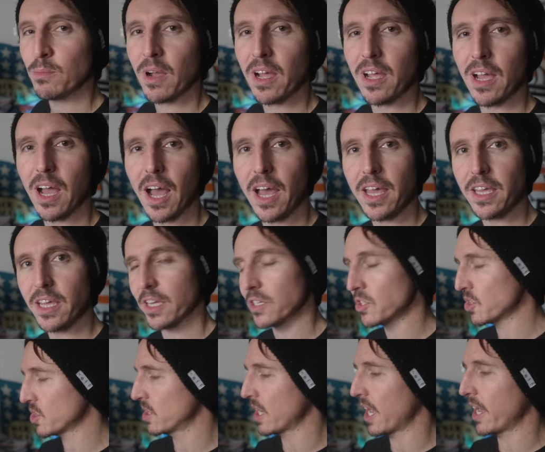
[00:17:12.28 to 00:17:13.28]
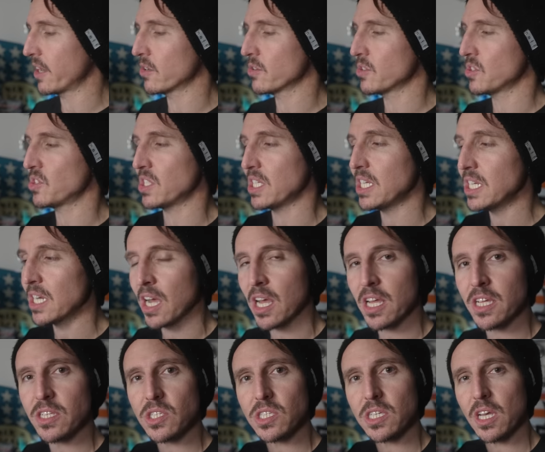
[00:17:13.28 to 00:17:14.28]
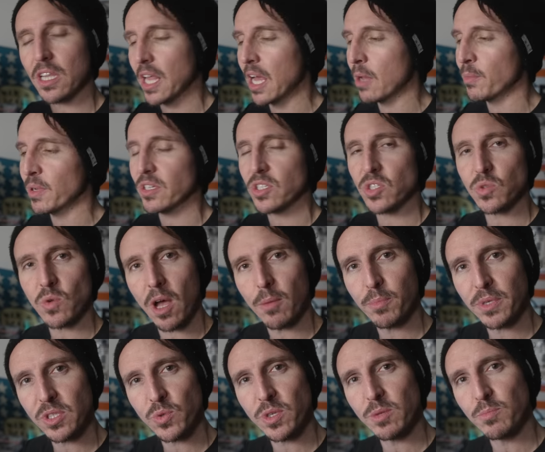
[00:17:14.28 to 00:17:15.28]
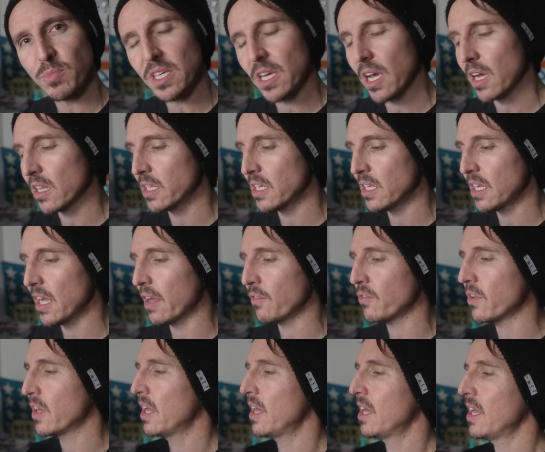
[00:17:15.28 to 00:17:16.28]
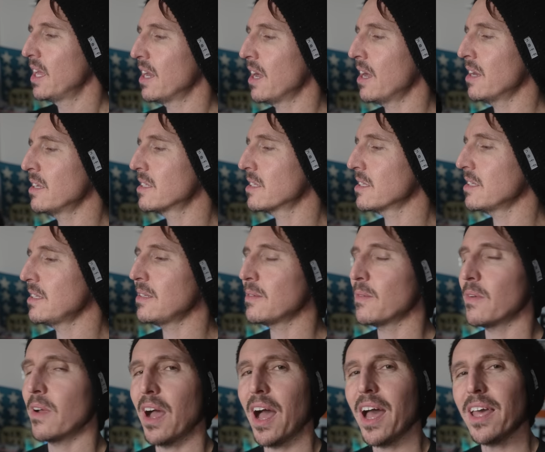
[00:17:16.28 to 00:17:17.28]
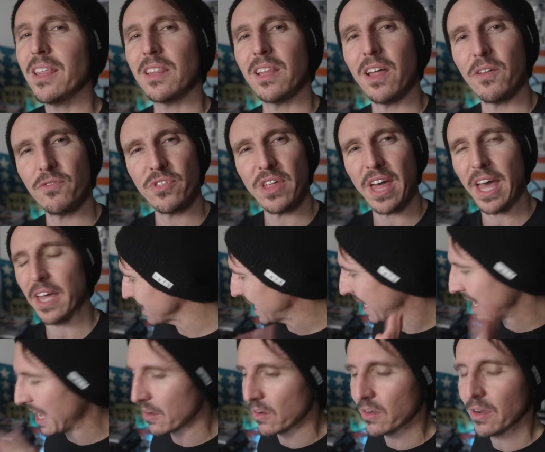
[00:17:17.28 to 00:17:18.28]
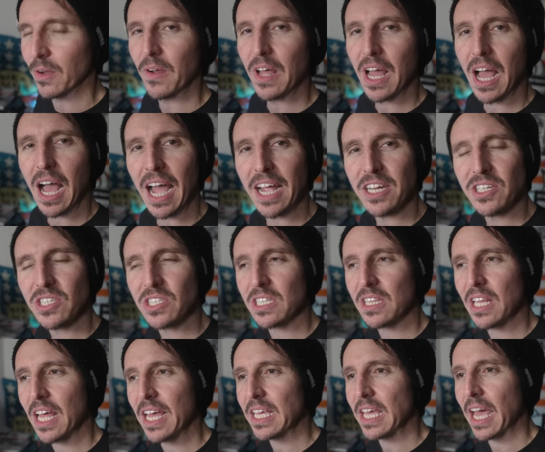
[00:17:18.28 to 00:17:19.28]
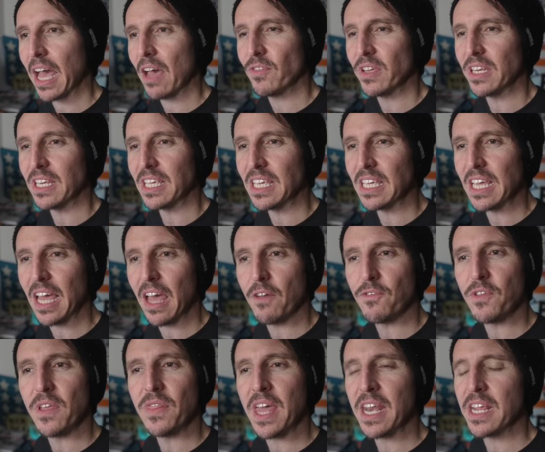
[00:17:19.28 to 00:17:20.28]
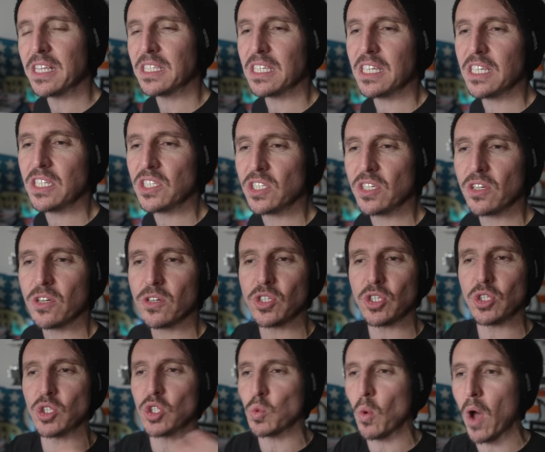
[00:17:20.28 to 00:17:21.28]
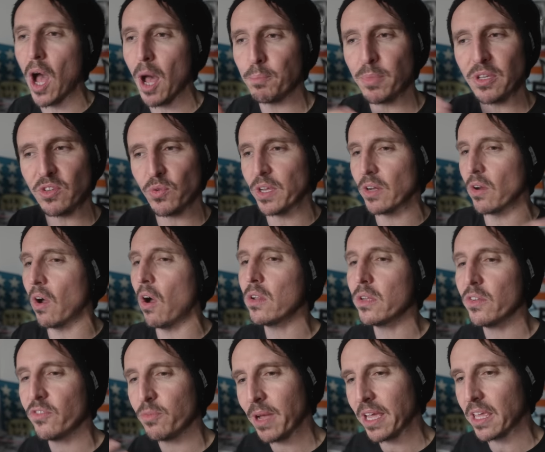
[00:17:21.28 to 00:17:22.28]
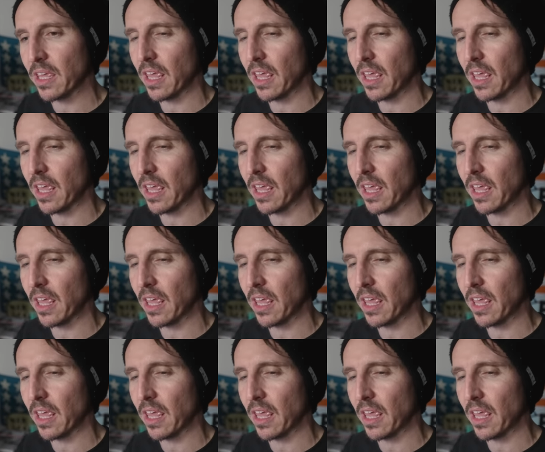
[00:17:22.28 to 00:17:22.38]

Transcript: my high-end Schneider Xenons allow me to swap between PL and EF, and honestly, I love that. I don't know. I just like having EF, and then it's easier to swap between all of my